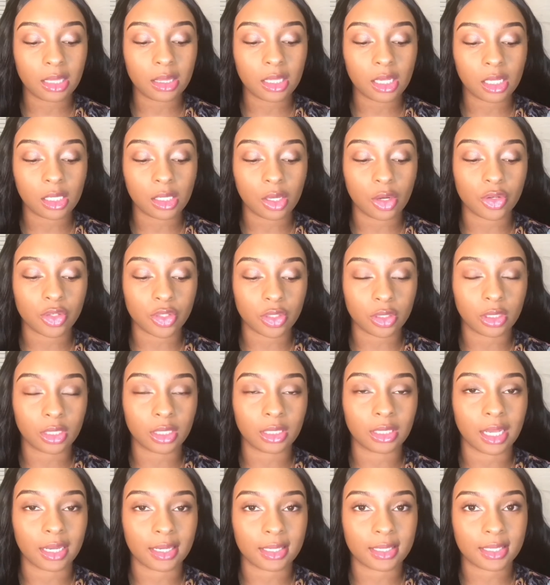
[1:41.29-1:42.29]
the closure look
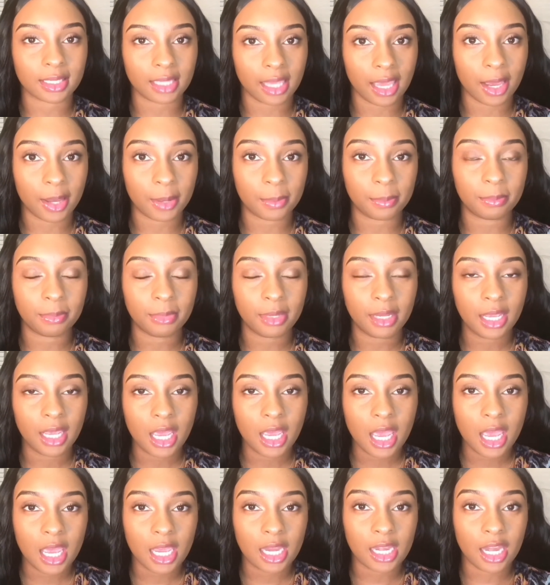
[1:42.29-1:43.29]
like scalp.
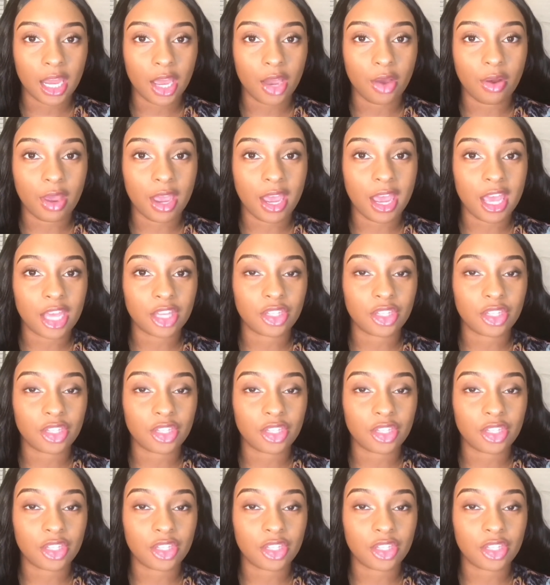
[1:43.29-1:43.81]
Now, as